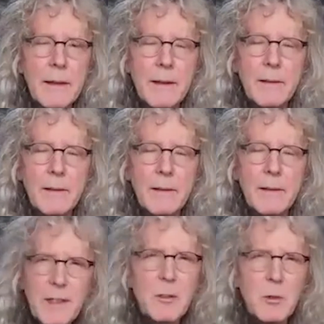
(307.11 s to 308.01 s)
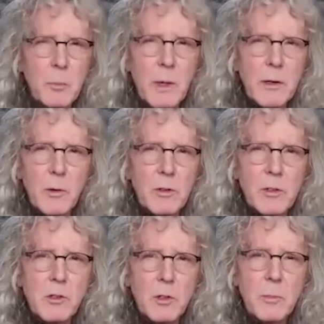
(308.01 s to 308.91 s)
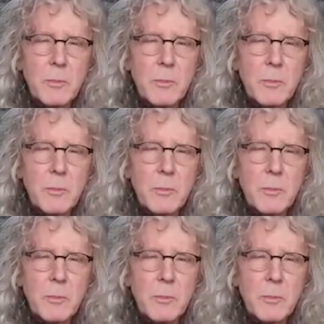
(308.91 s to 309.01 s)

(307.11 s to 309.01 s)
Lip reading: And I think this was a Bread and Roses show.